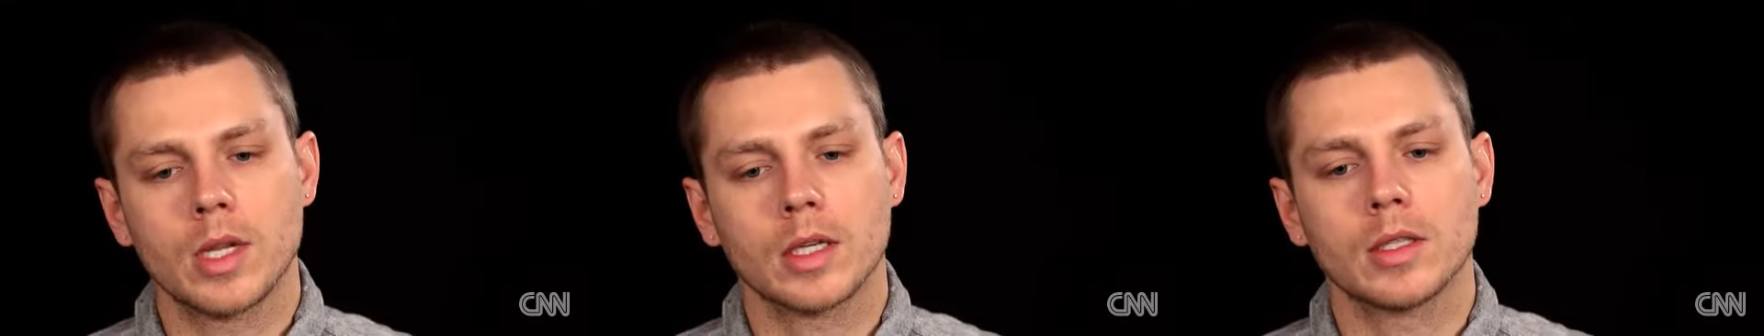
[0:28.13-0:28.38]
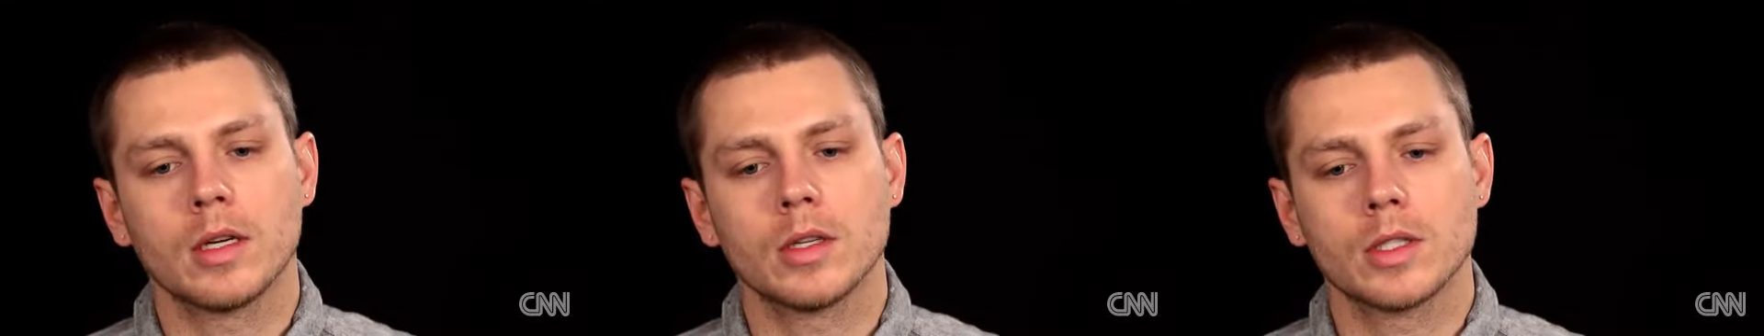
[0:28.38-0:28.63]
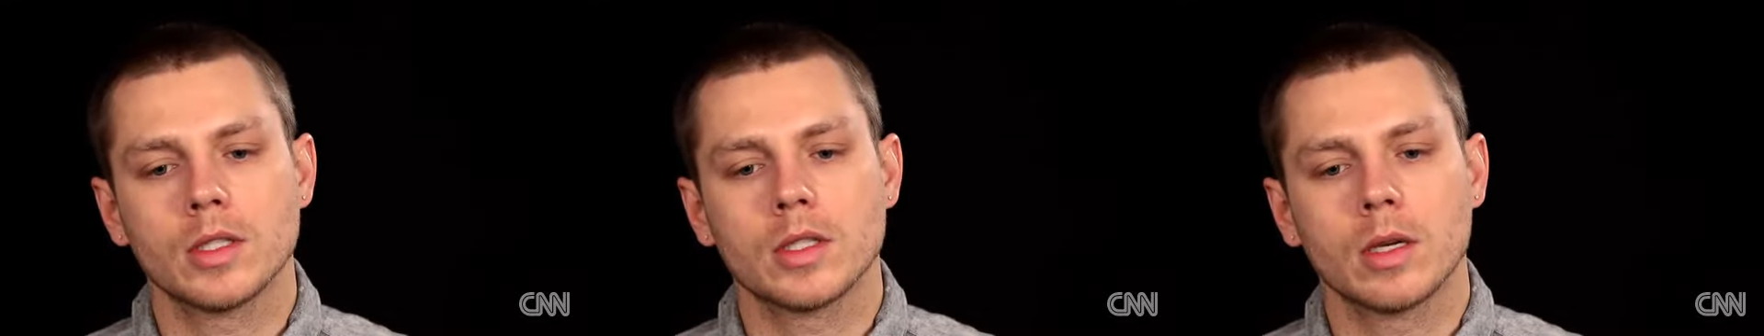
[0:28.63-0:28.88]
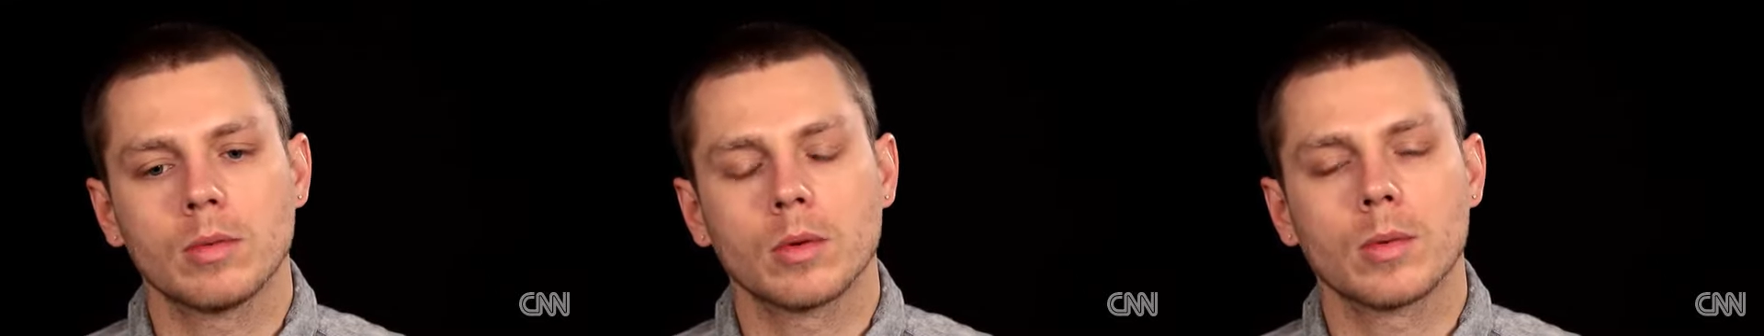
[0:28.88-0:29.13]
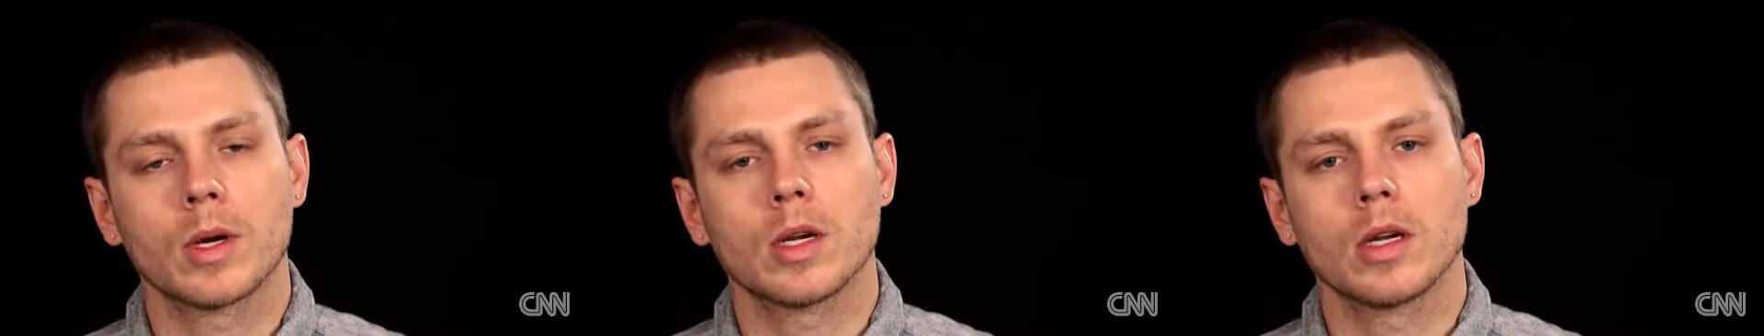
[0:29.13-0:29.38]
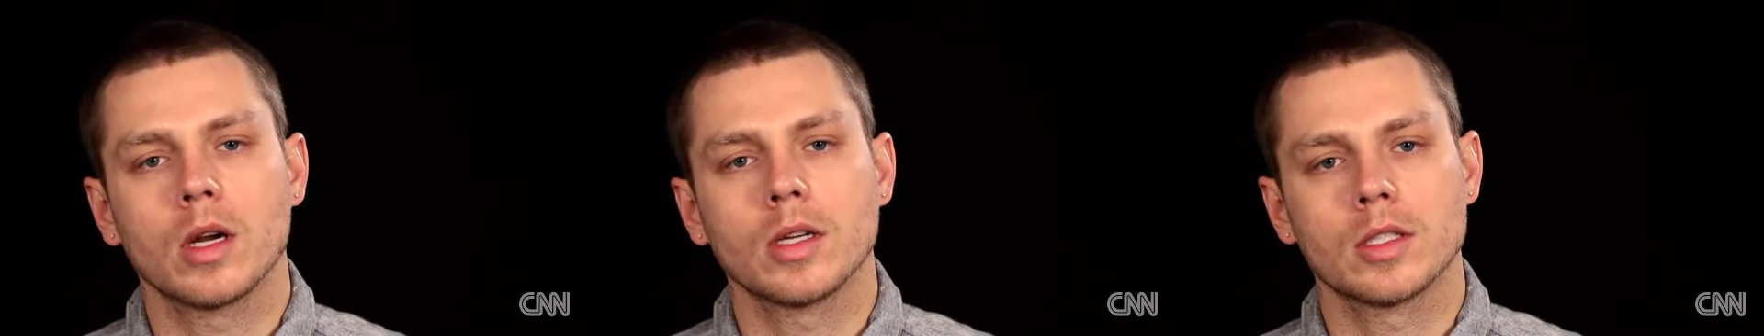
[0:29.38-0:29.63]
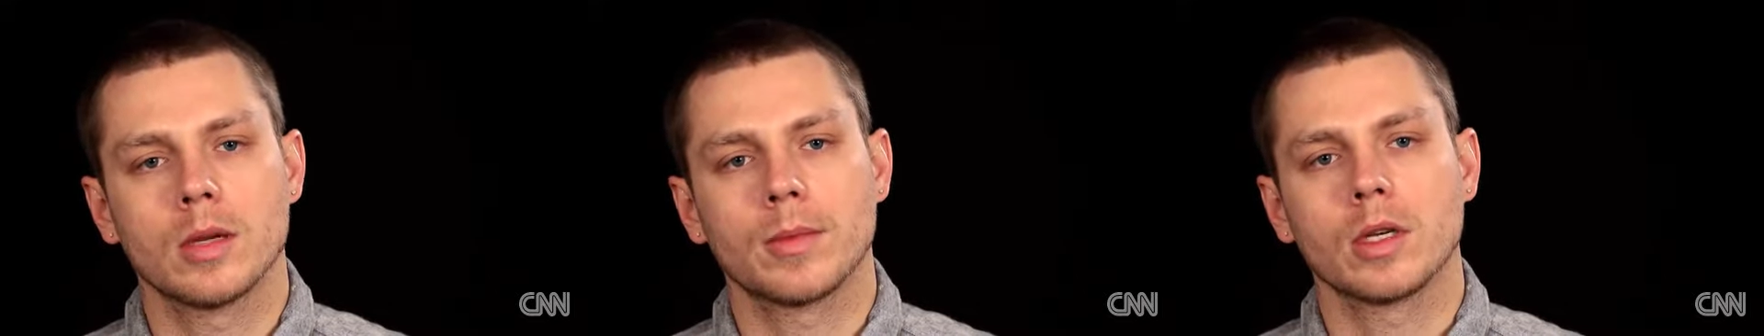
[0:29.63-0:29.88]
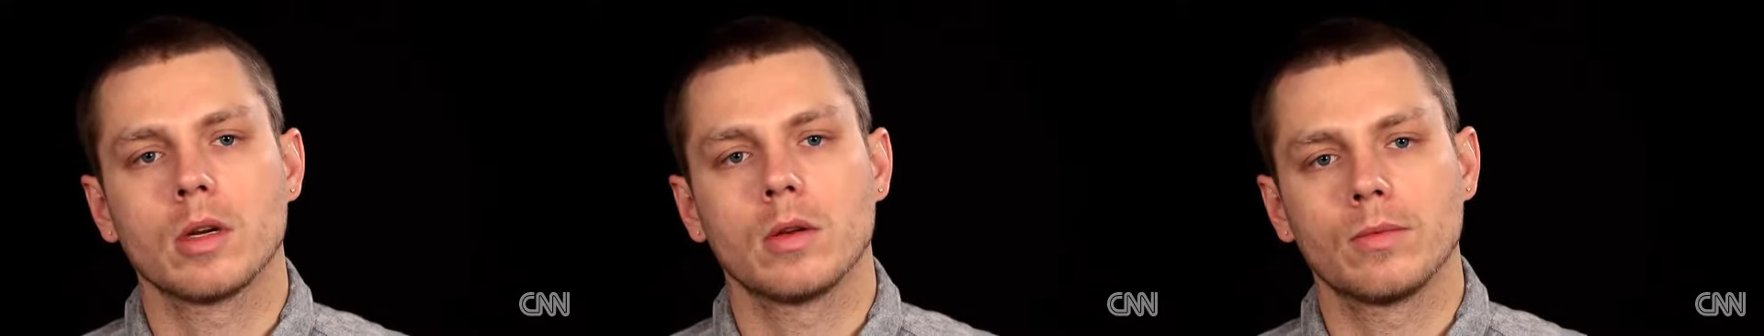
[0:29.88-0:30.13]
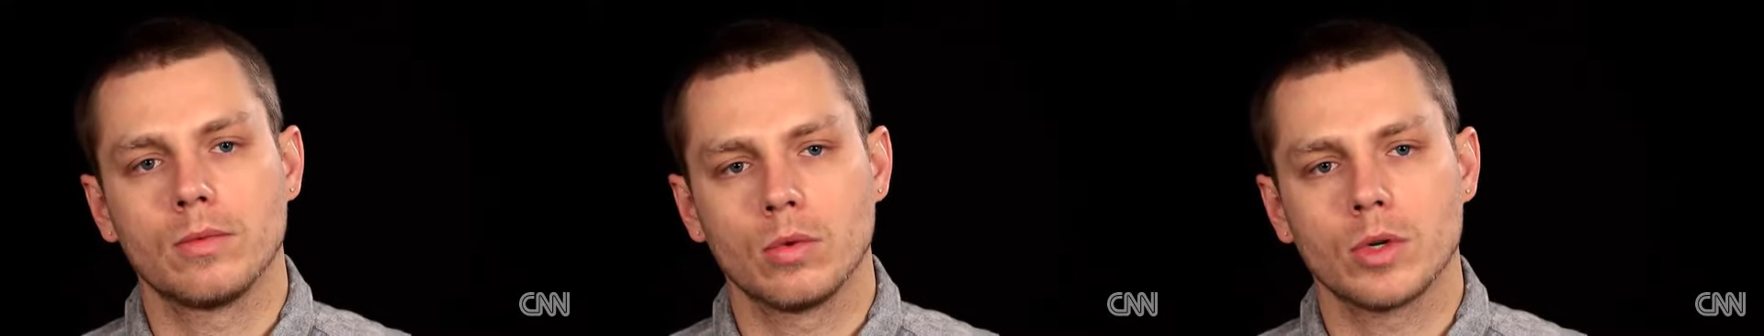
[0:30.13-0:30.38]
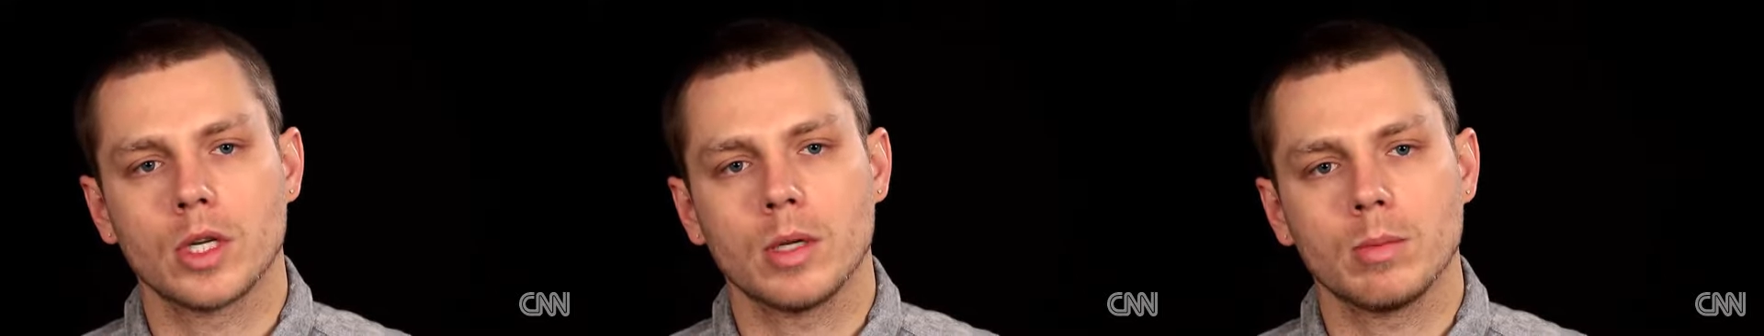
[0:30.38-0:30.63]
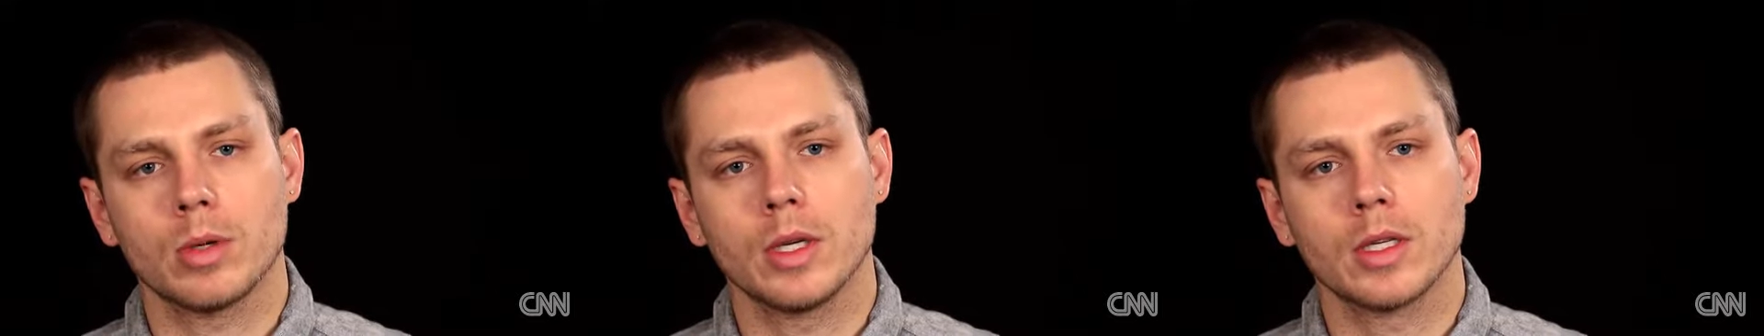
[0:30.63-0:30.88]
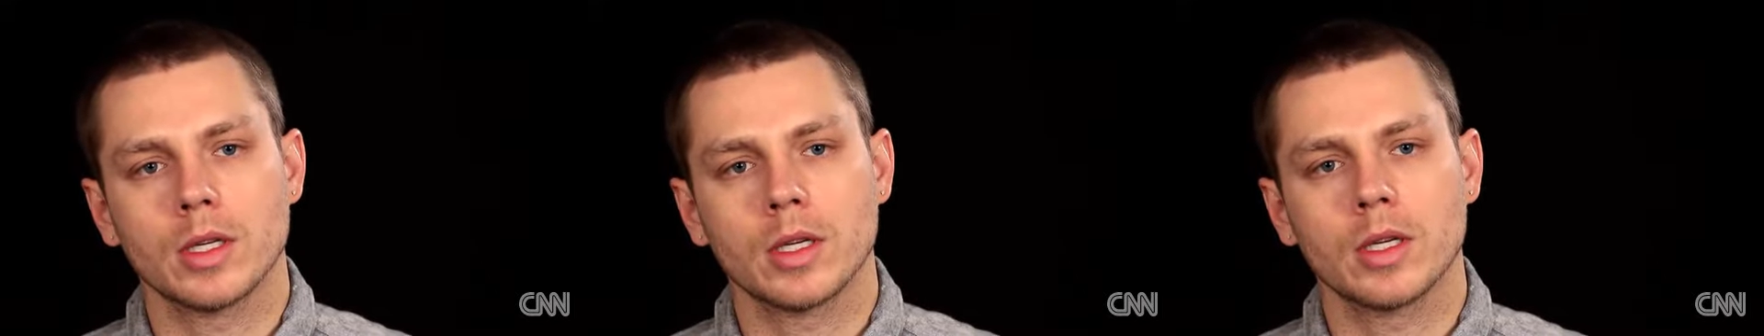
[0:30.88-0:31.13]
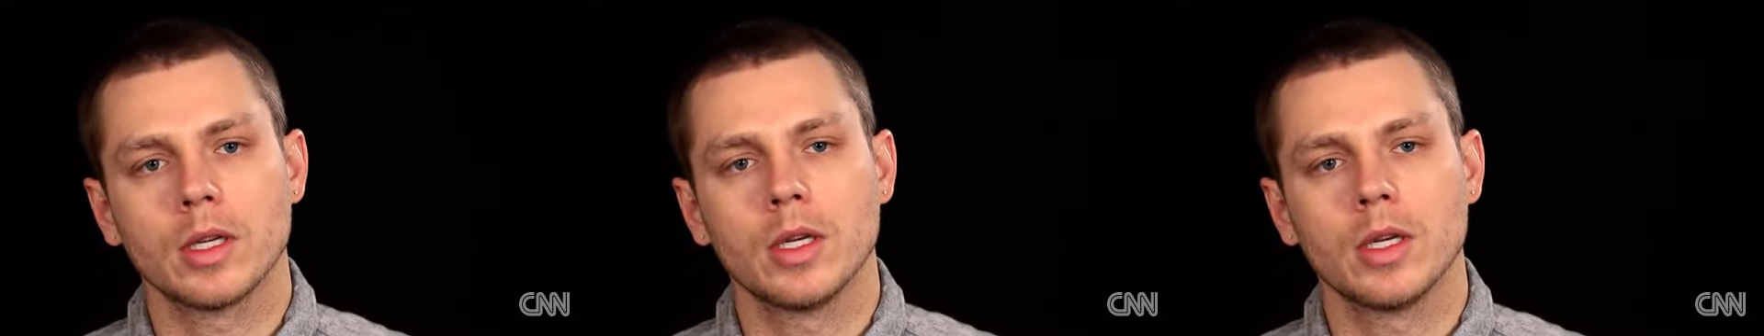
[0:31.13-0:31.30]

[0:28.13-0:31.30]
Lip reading: technologies that we're working on is something called 4D printing.